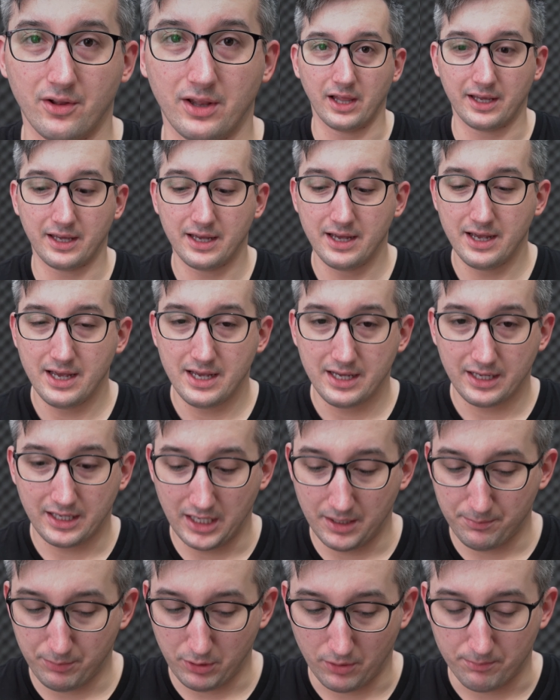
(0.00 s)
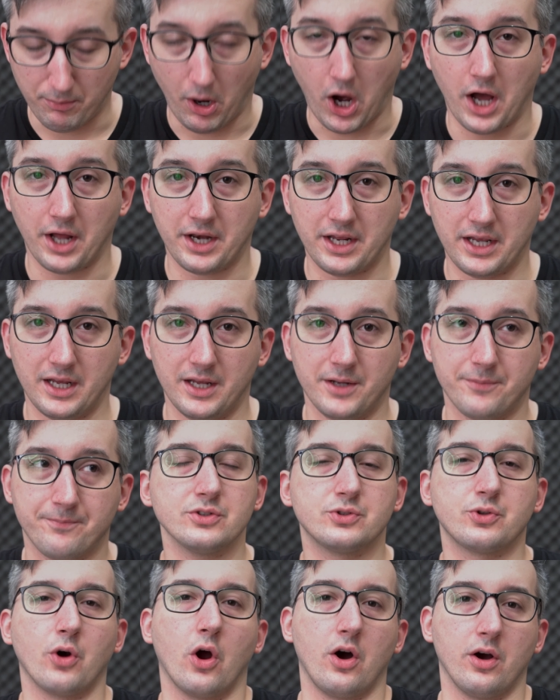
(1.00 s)
Like keep your body
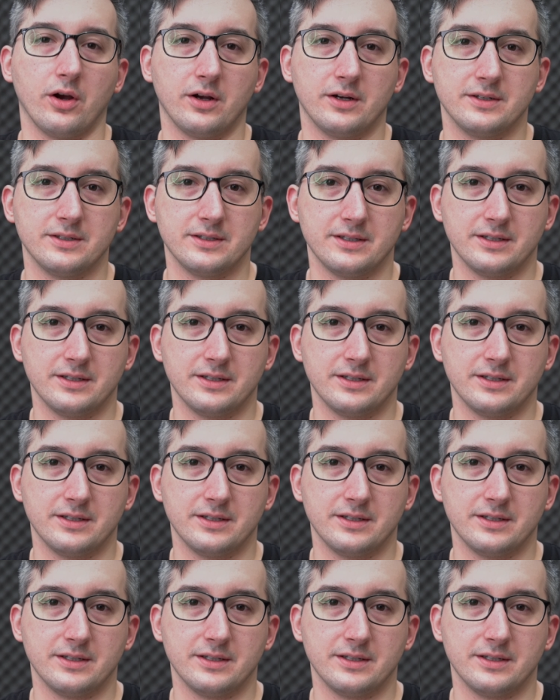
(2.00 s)
strong.